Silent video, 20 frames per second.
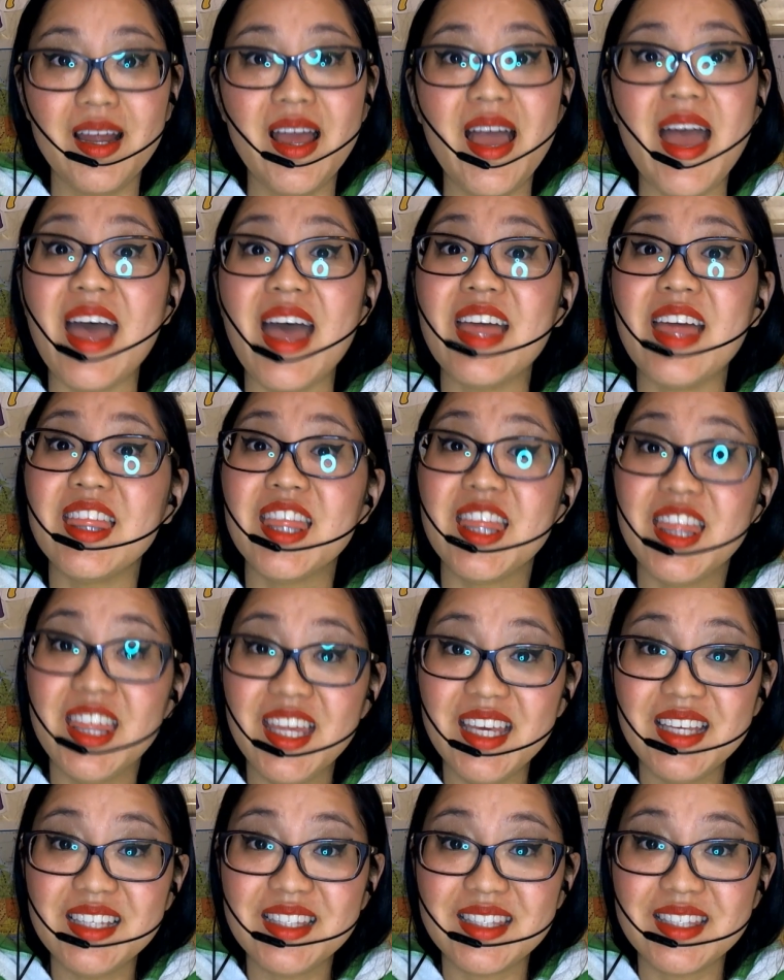and
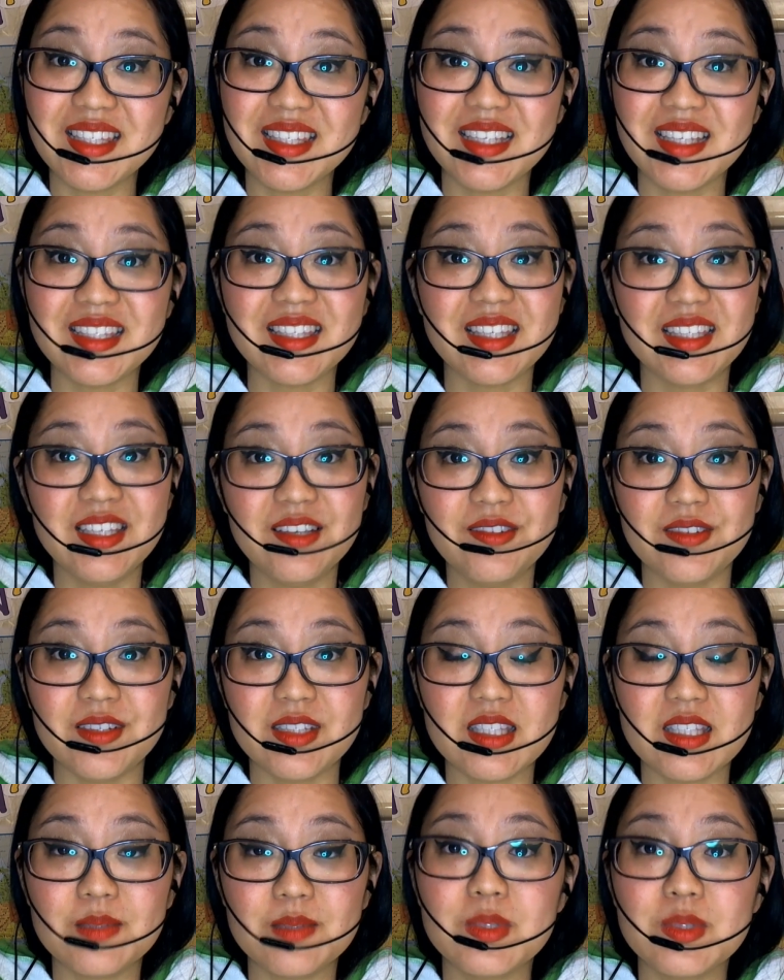this is the
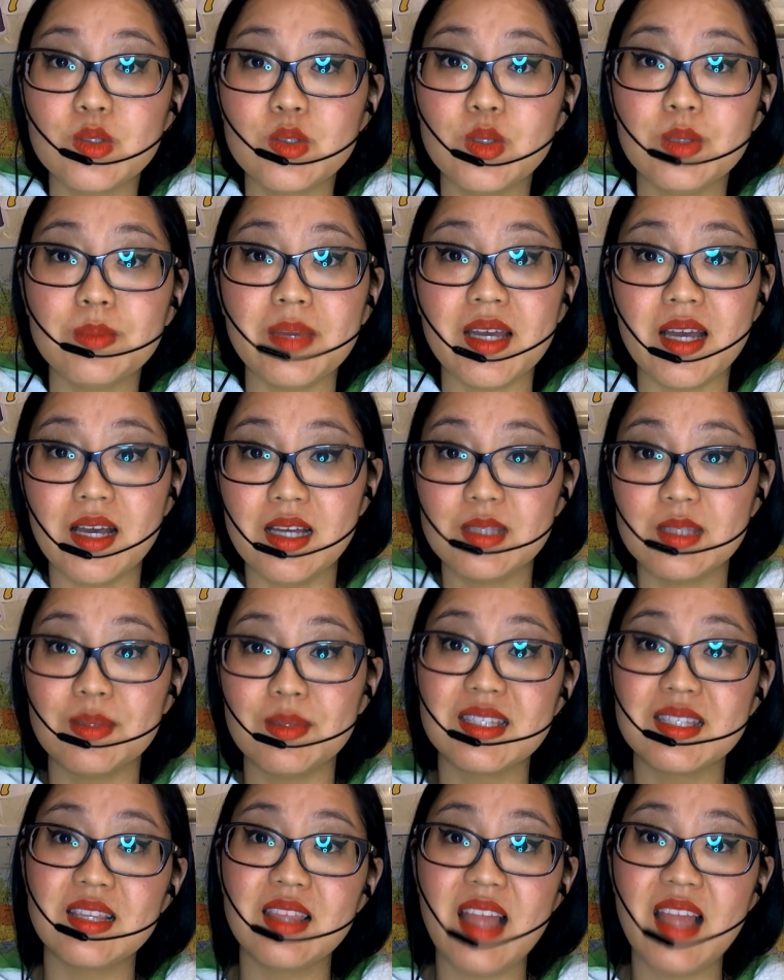difference between my
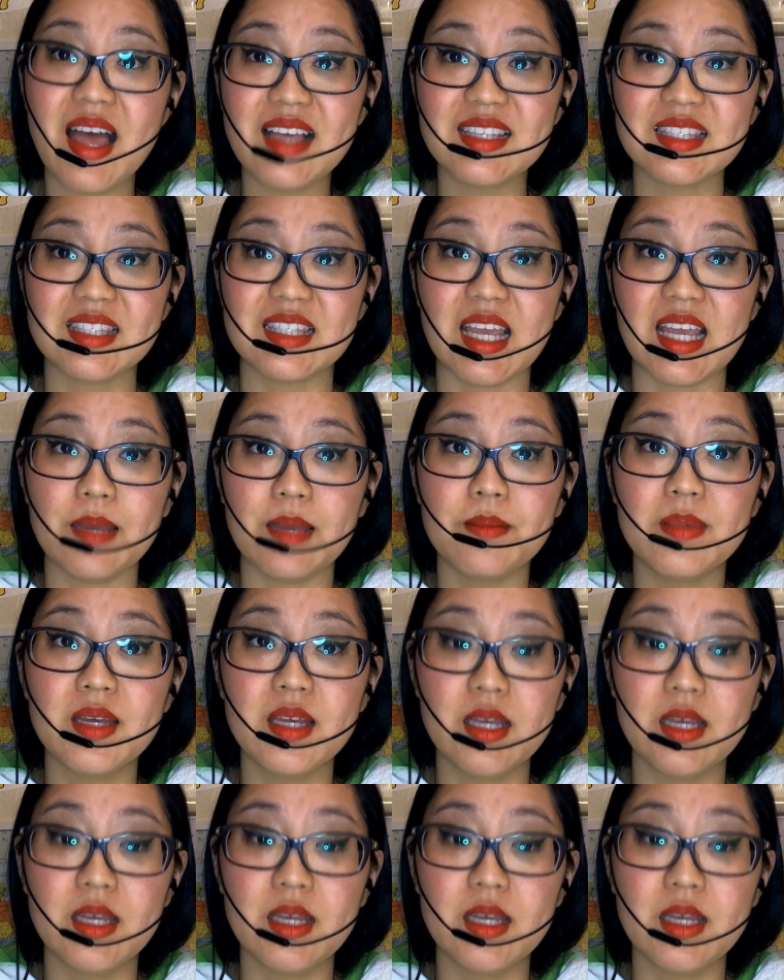husband's last name